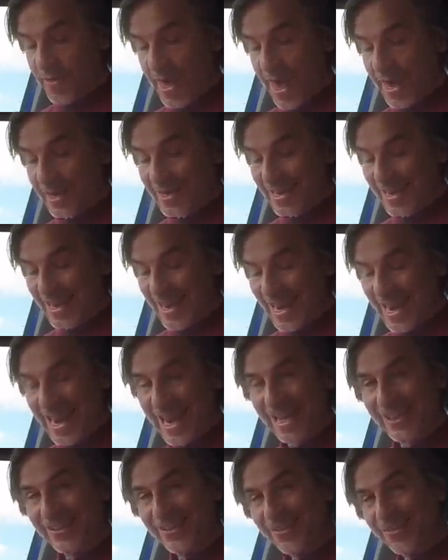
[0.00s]
then,
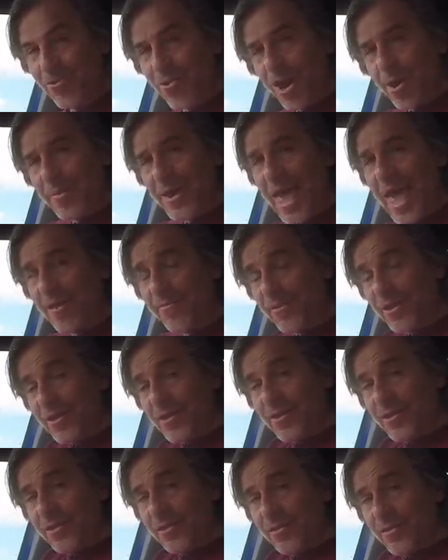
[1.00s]
it's quite a bit
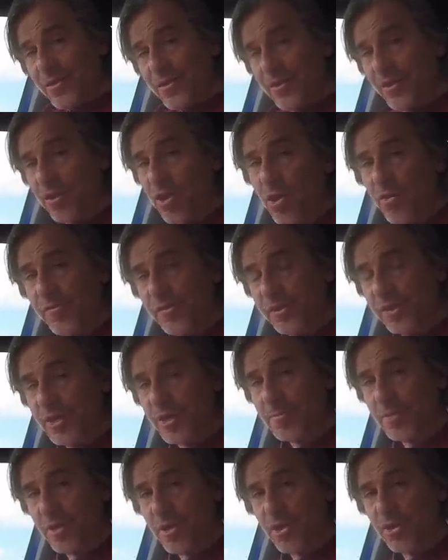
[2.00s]
heavier than the Golf. It's a
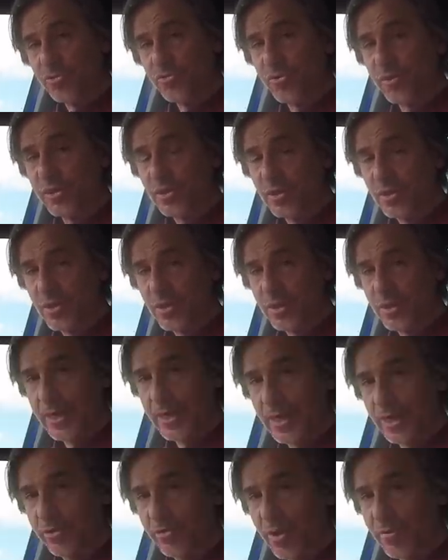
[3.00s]
couple of hundred
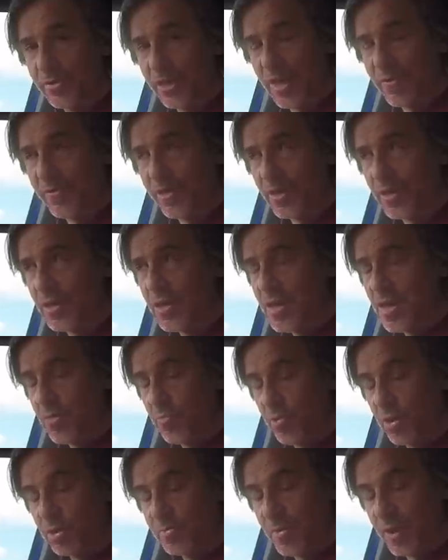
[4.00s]
kilograms heavier,
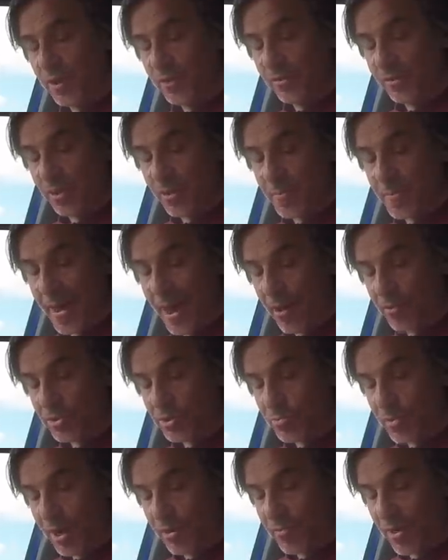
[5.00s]
which means that the power
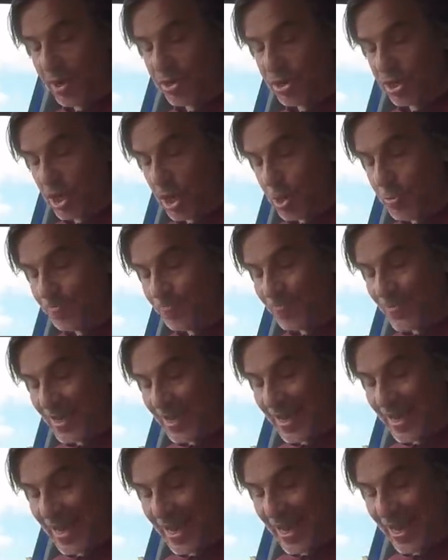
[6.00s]
to weight ratio
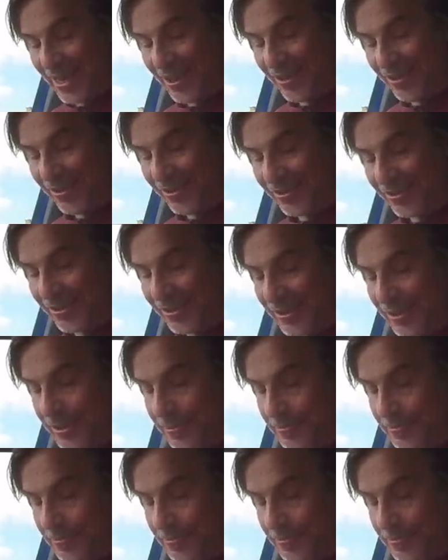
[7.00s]
is